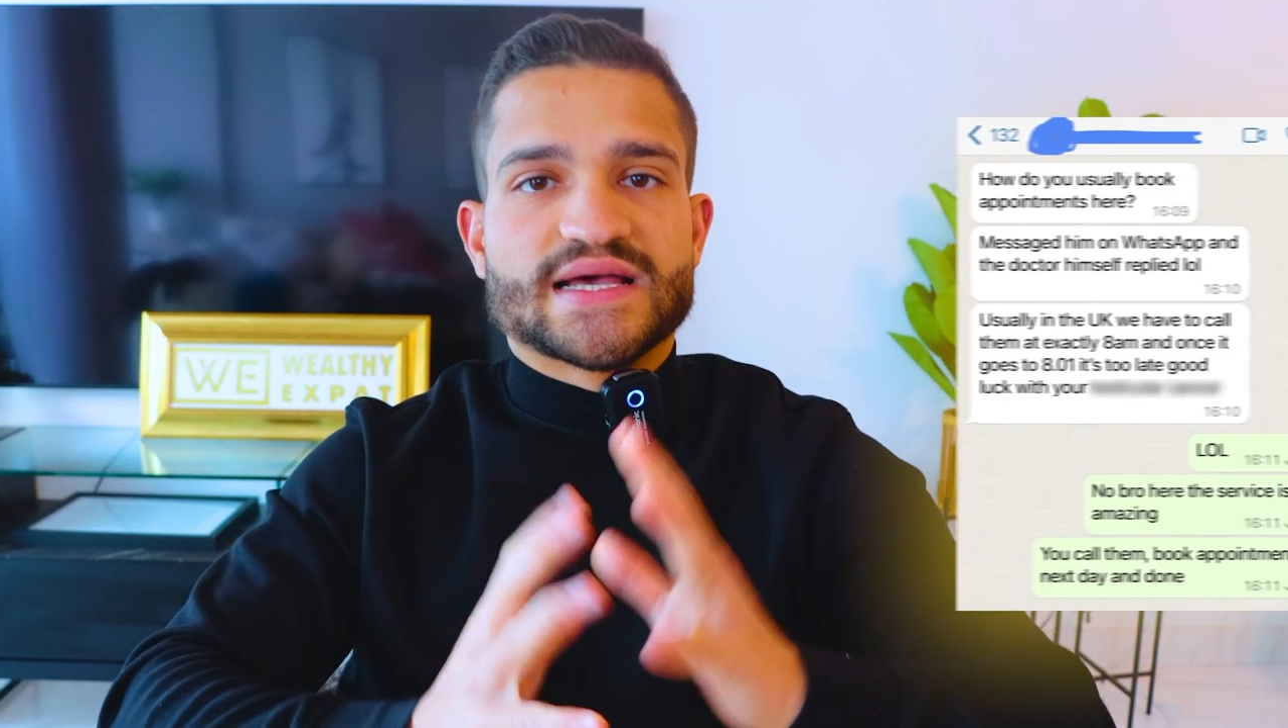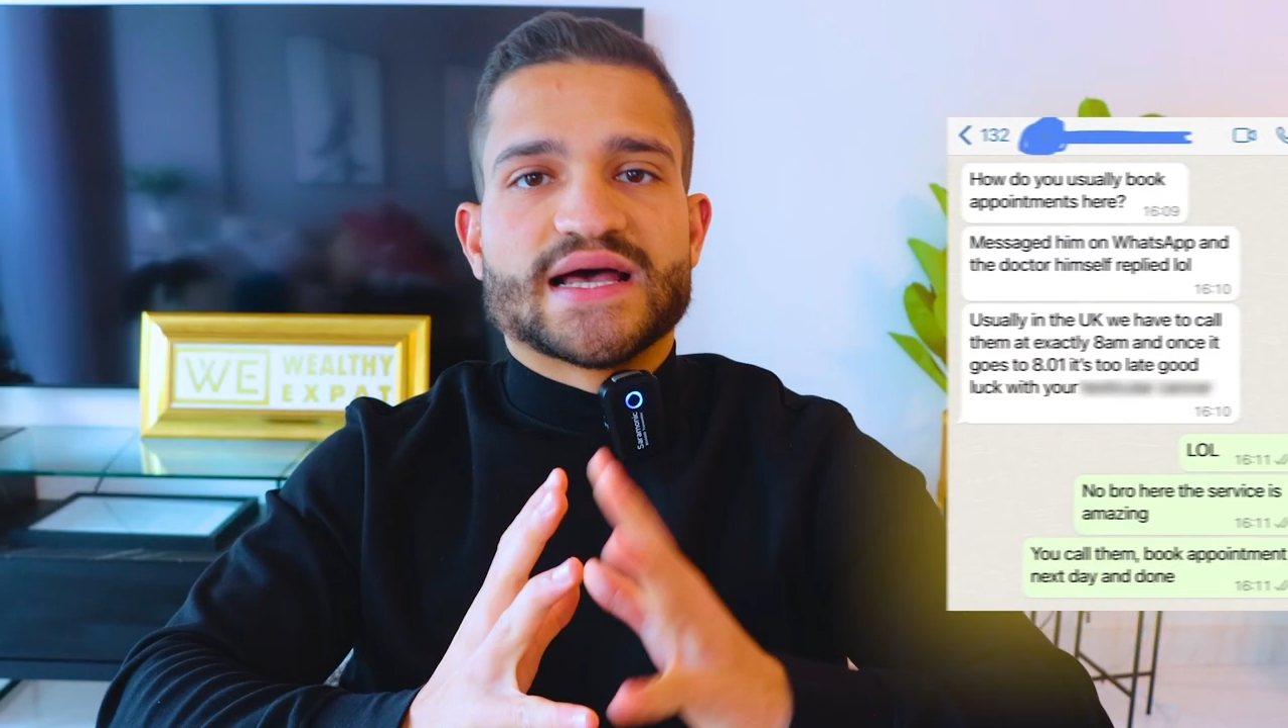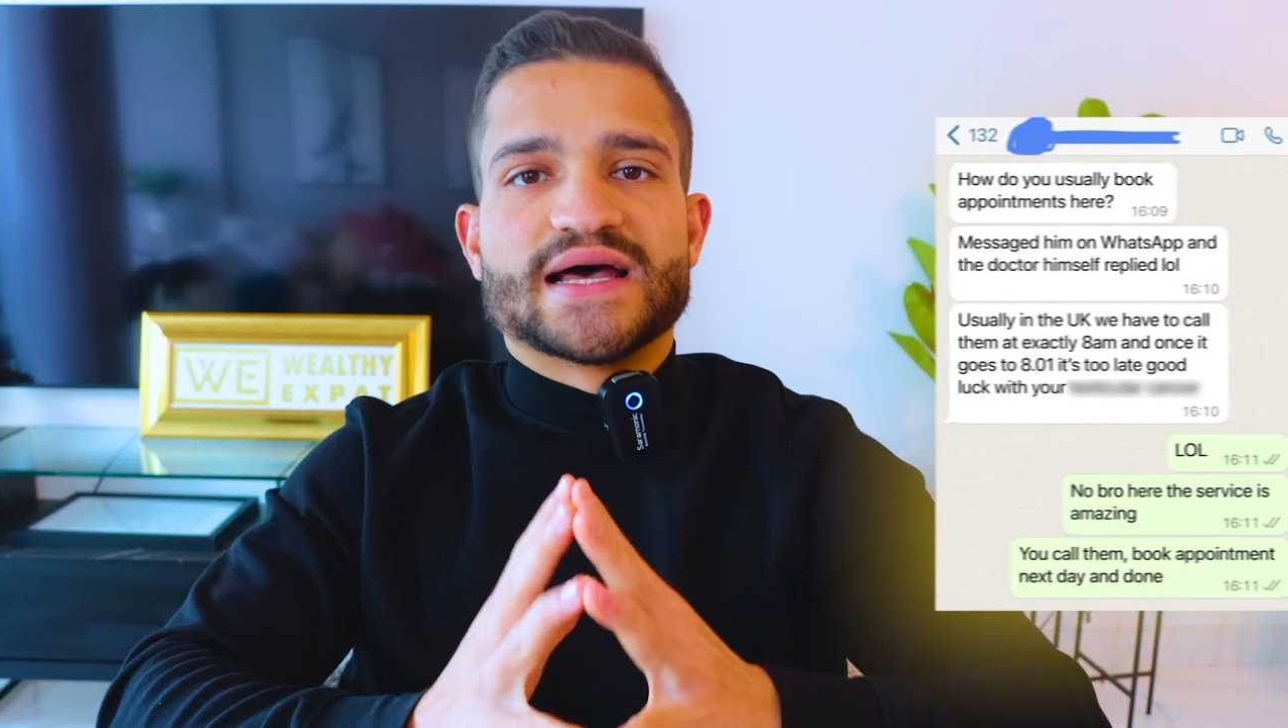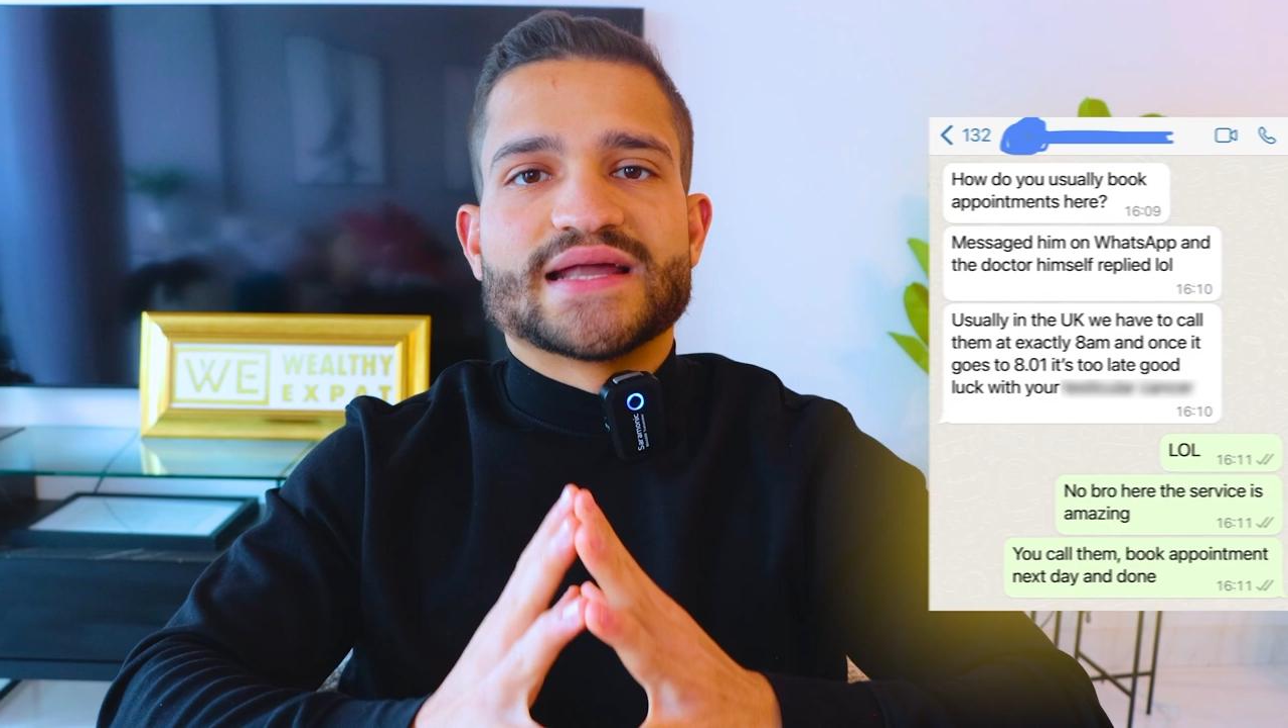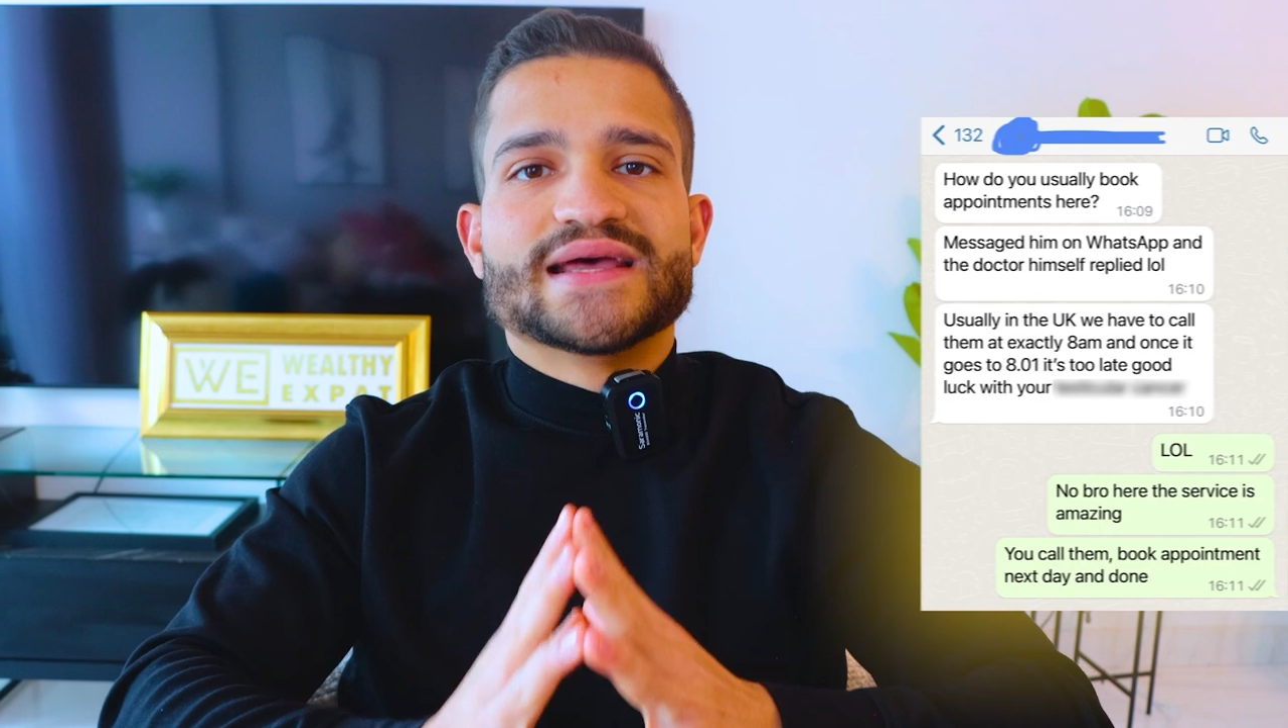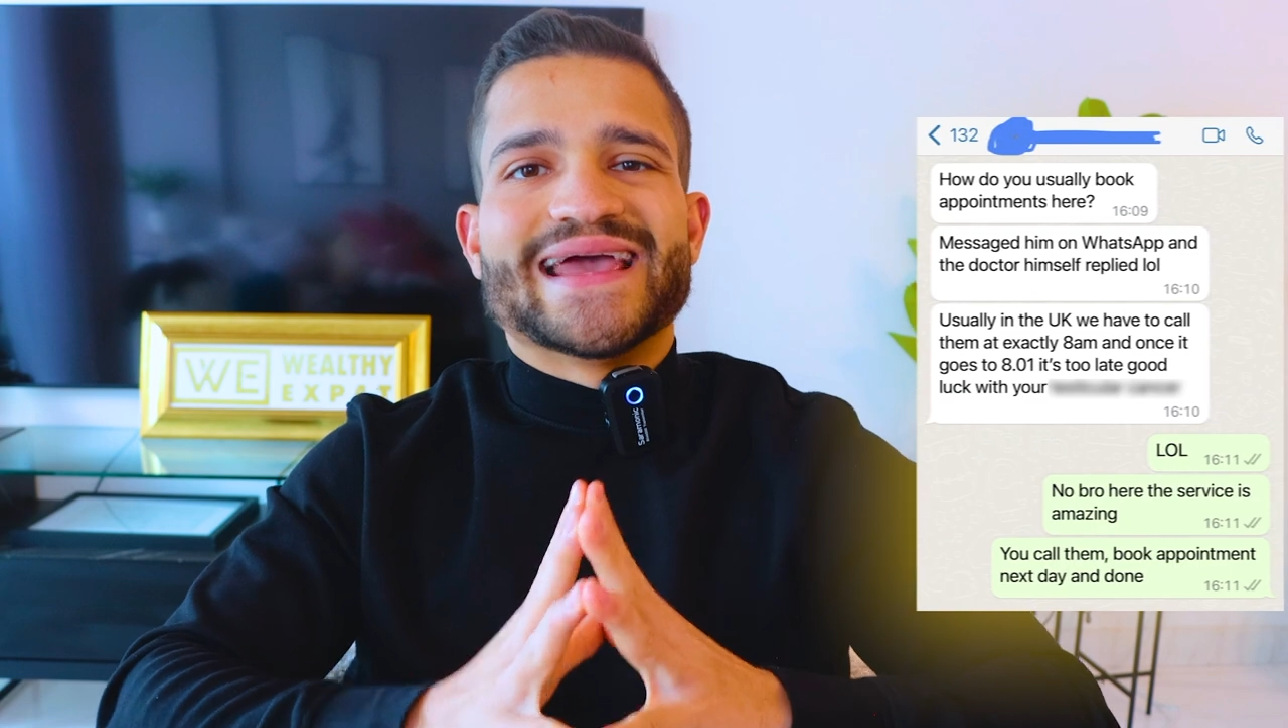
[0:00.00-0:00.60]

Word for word: had